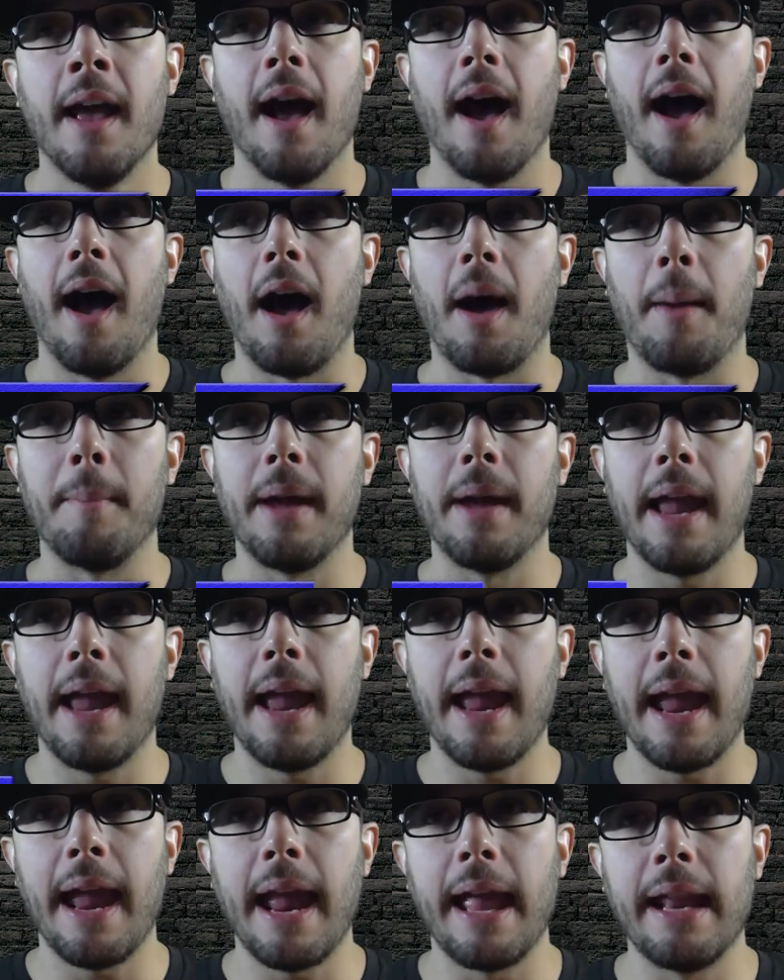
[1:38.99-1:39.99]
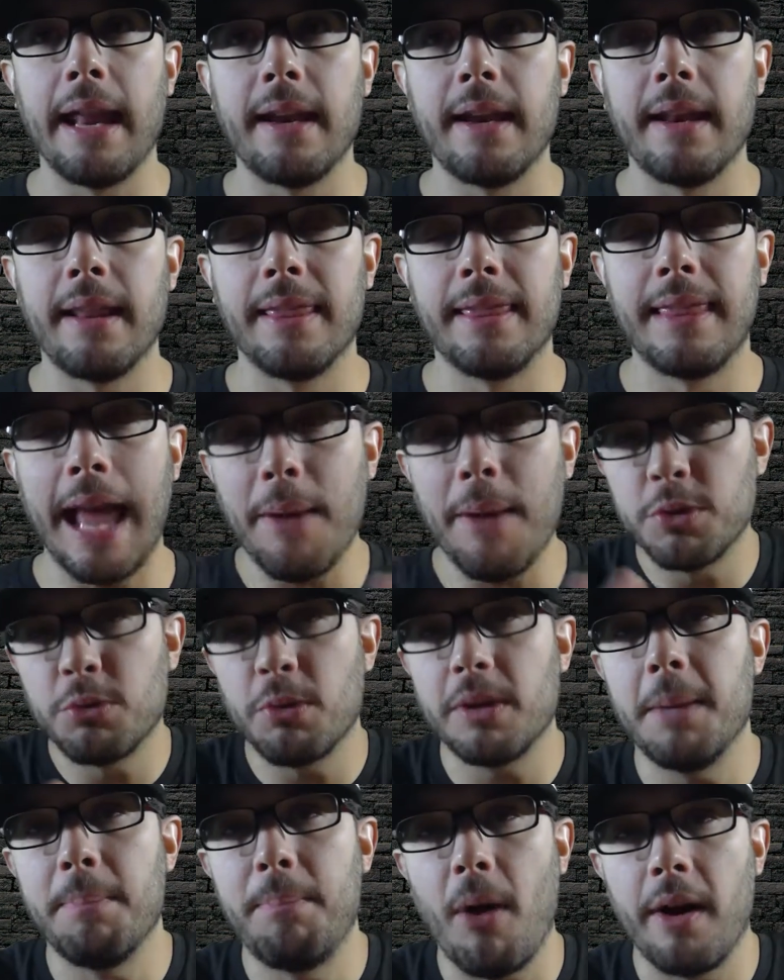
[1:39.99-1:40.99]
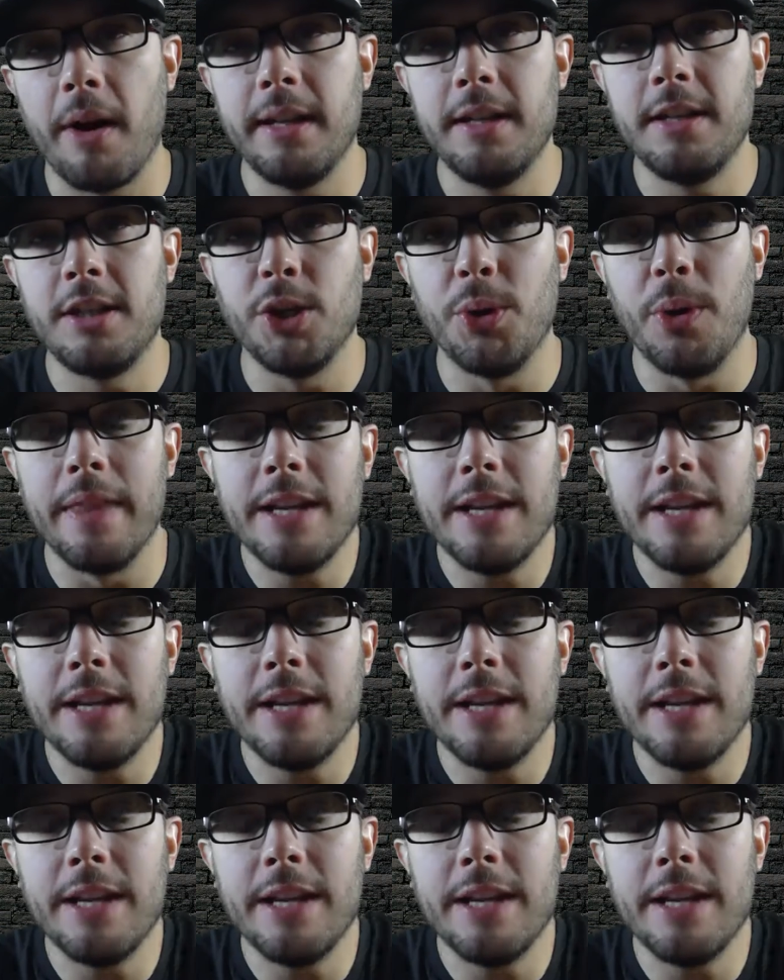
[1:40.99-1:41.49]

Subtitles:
And that was what you bought into.